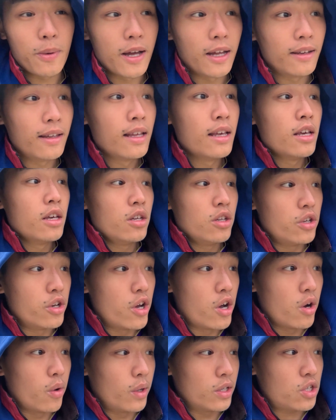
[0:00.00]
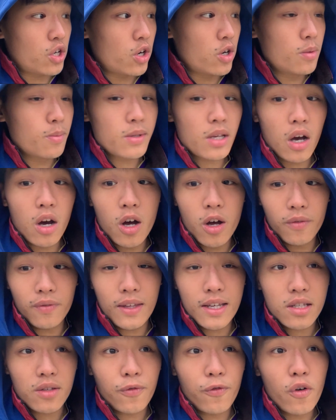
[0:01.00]
But, you know, in terms of
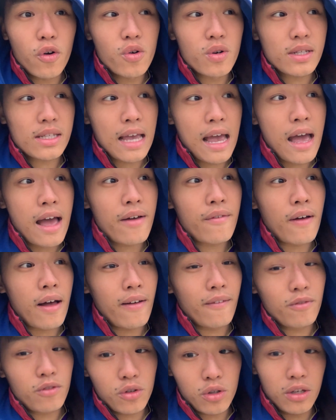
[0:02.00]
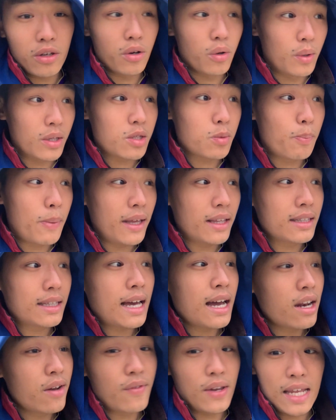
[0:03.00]
this first half, you know, it's been
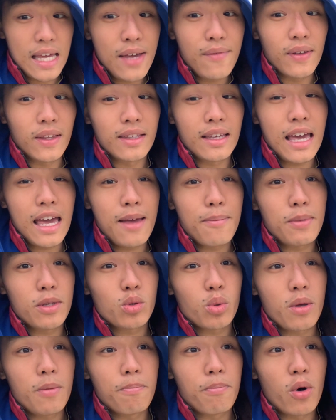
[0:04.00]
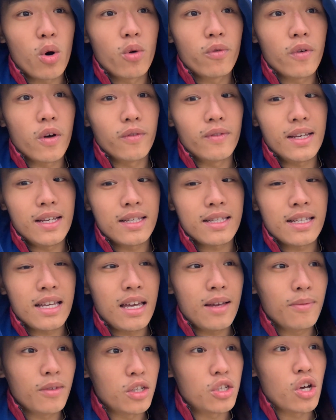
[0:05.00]
kind of an even game between both of these teams.